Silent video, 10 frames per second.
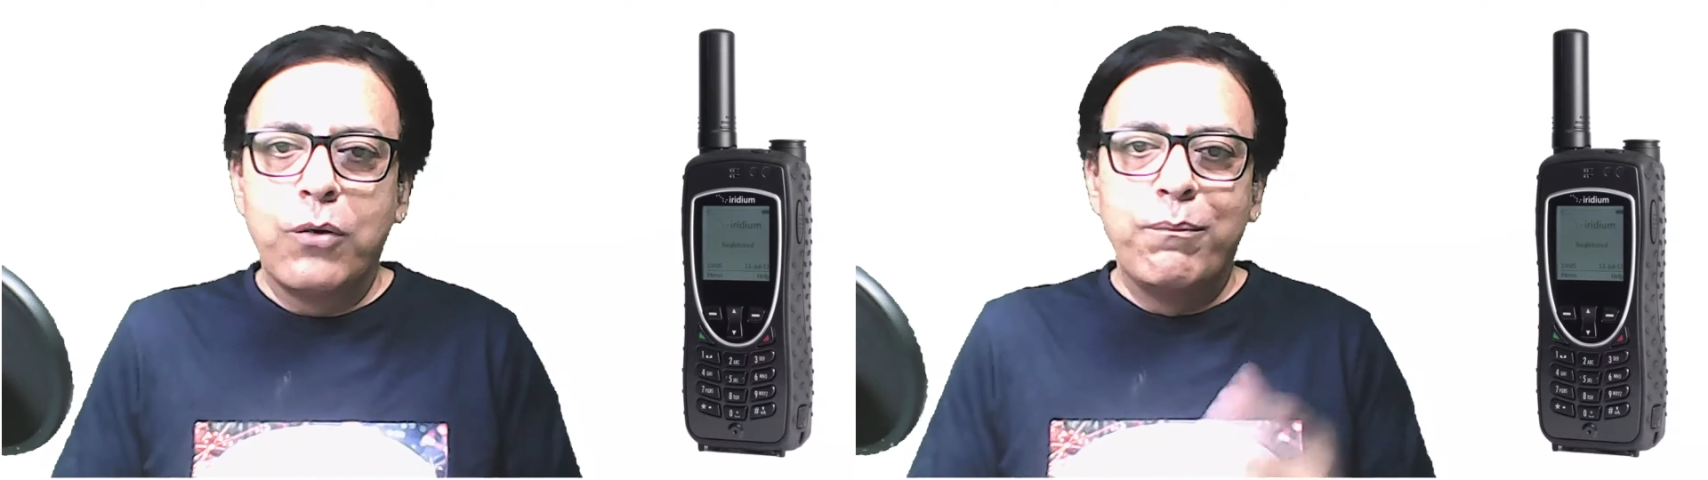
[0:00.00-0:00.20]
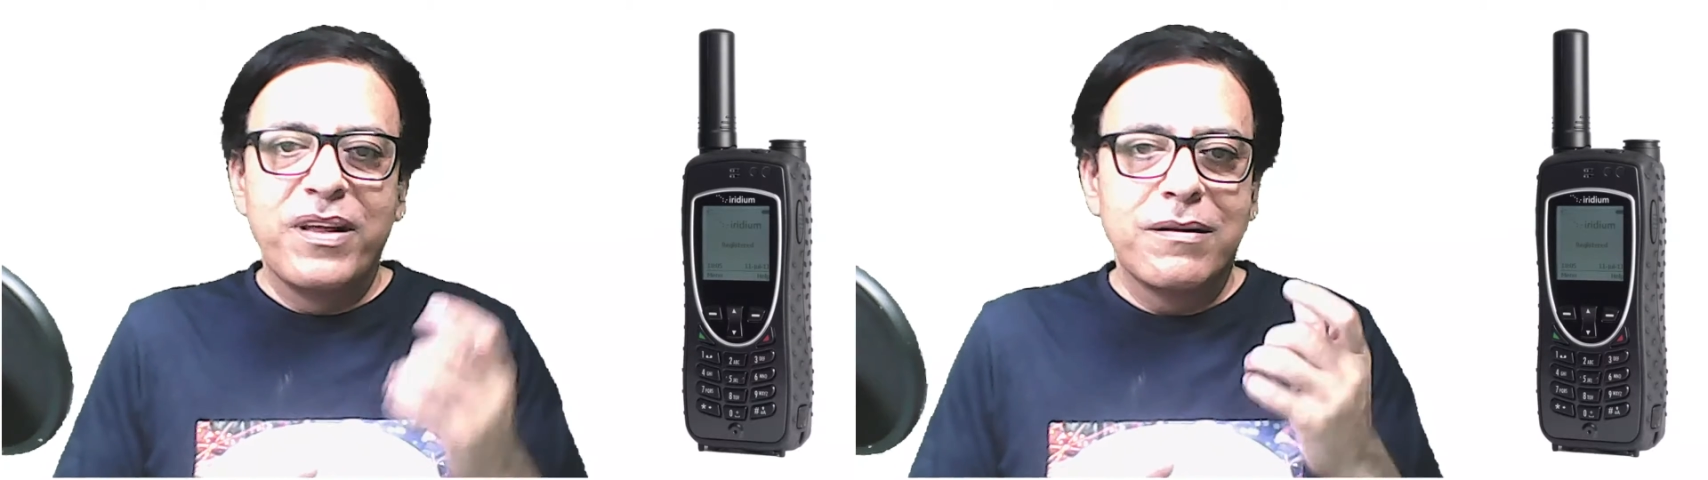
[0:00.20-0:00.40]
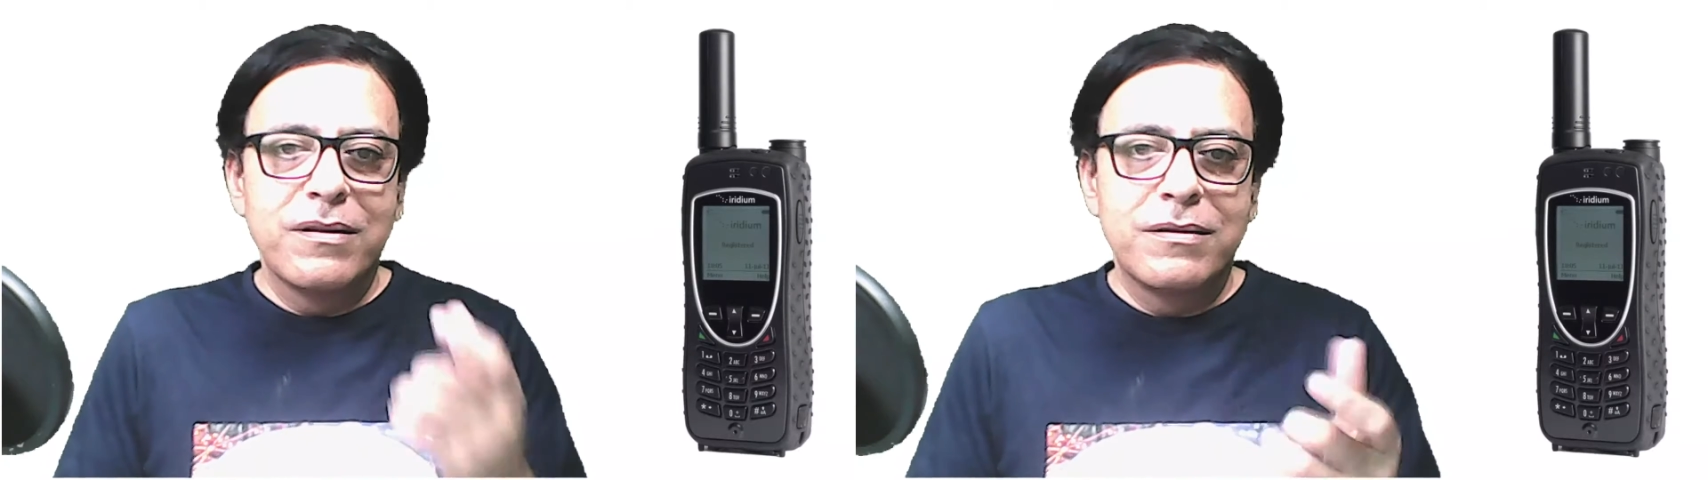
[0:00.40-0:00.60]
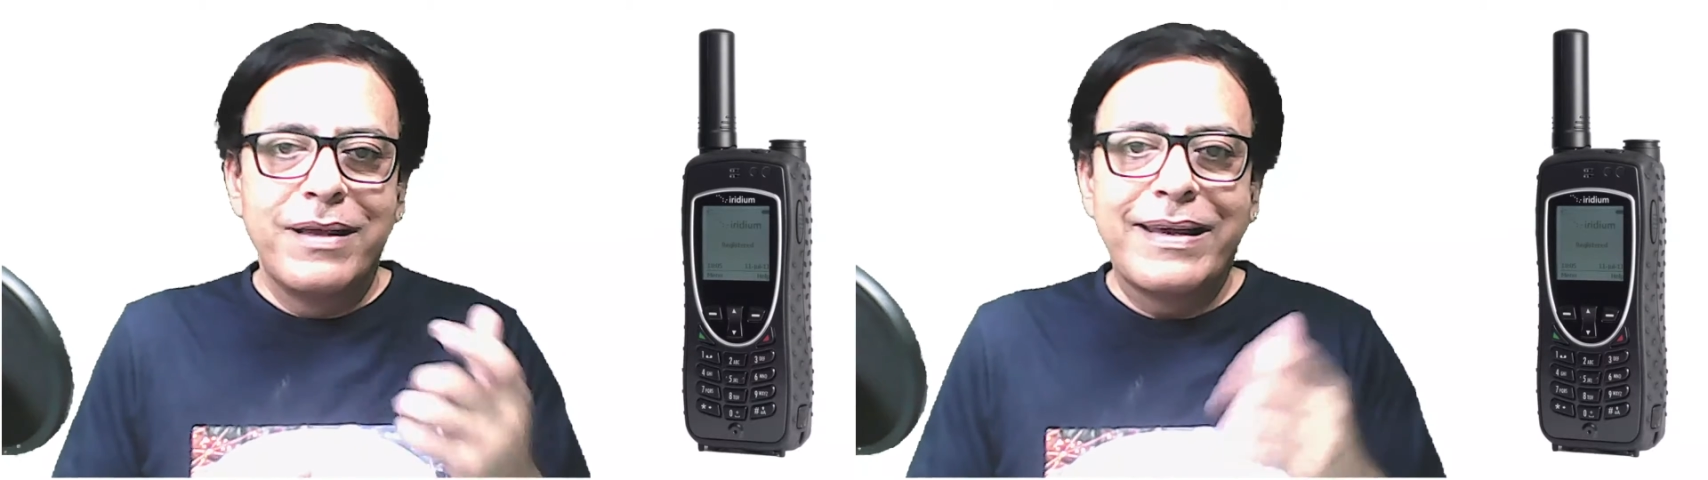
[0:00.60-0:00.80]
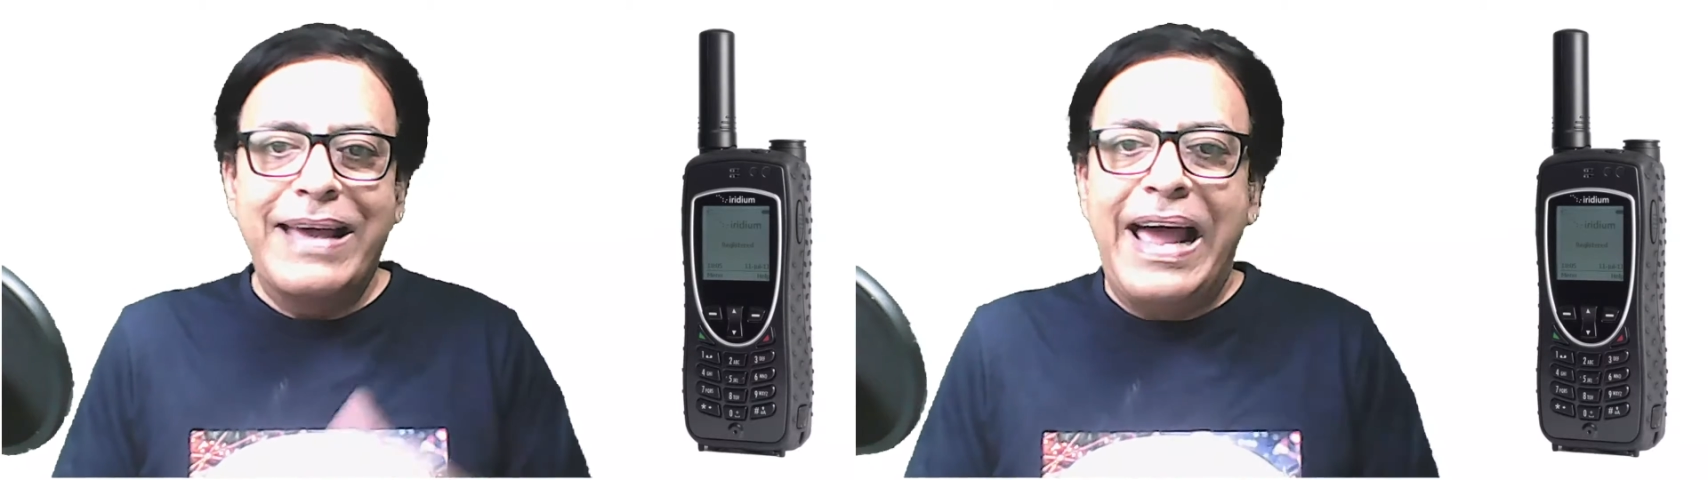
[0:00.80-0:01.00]
with
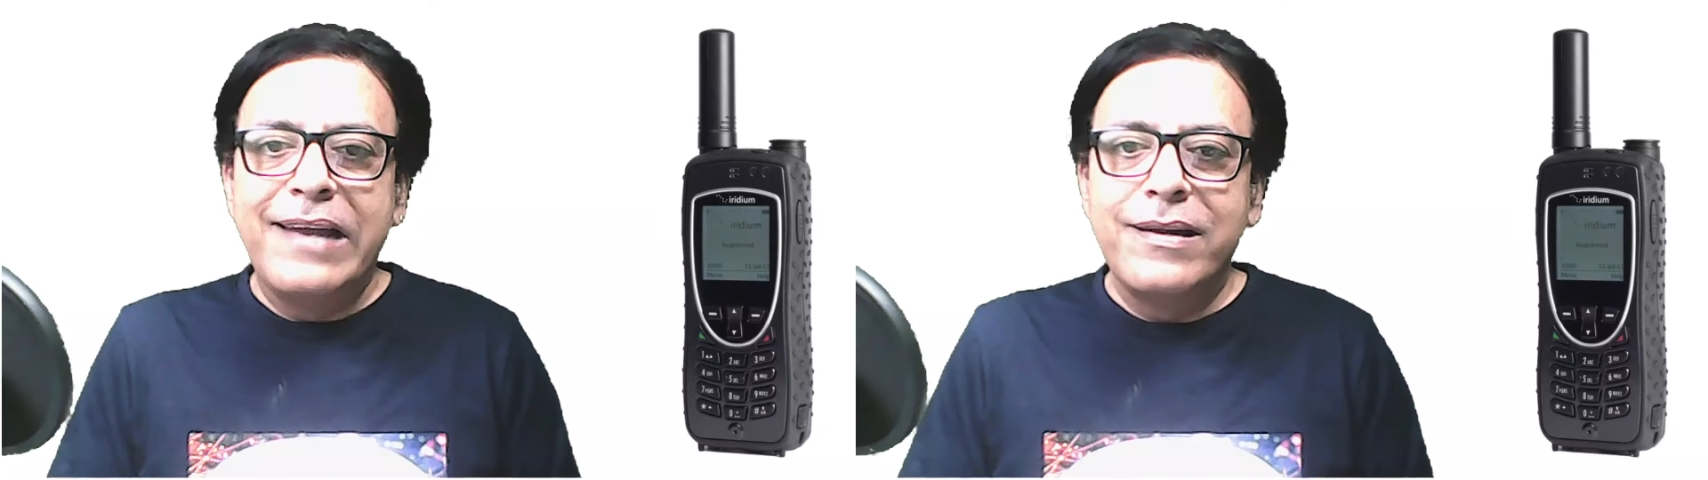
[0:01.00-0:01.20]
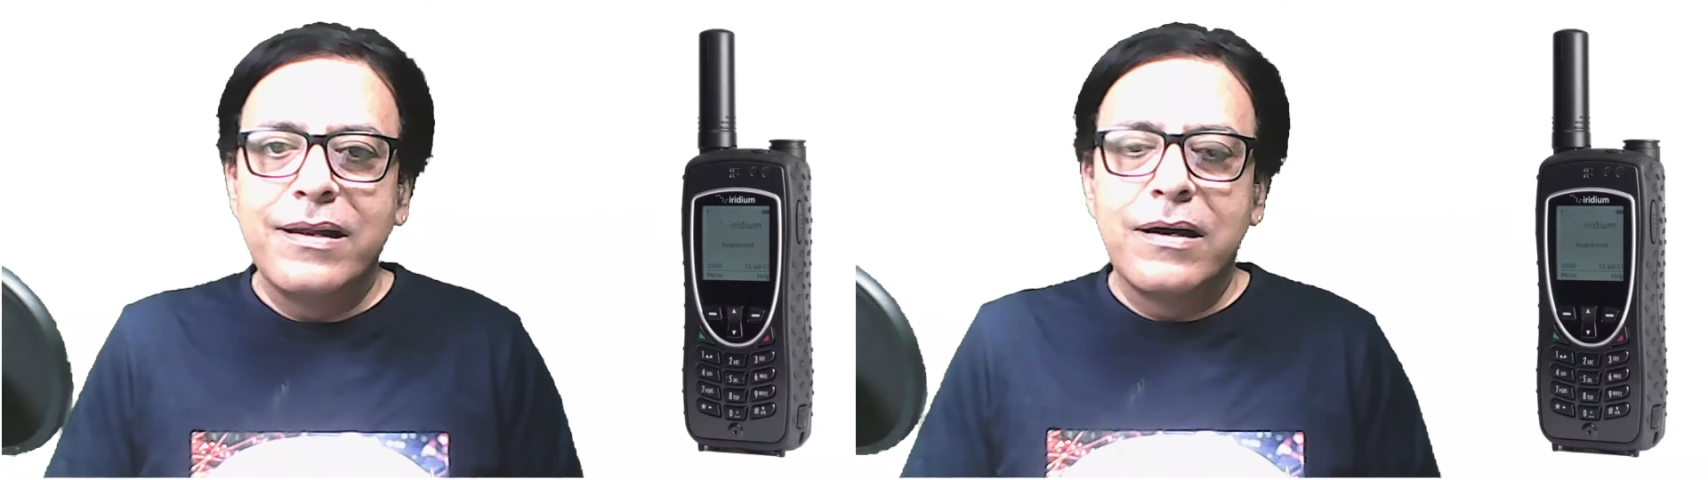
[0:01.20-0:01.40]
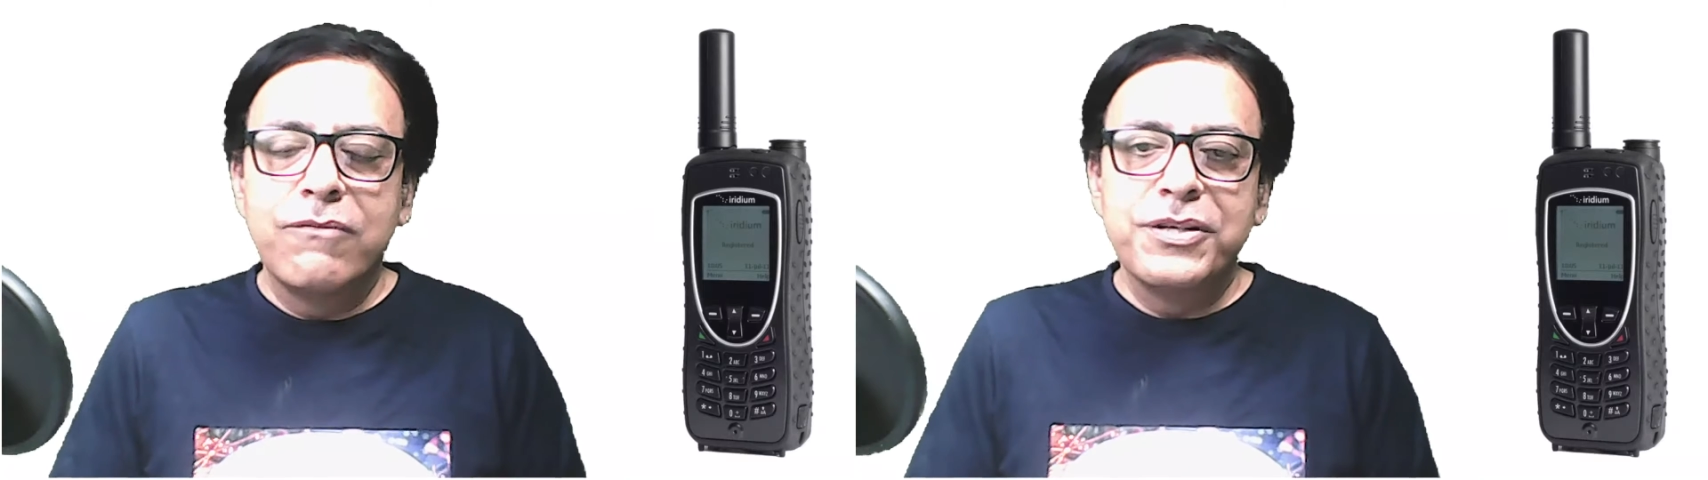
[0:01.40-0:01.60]
thick antenna,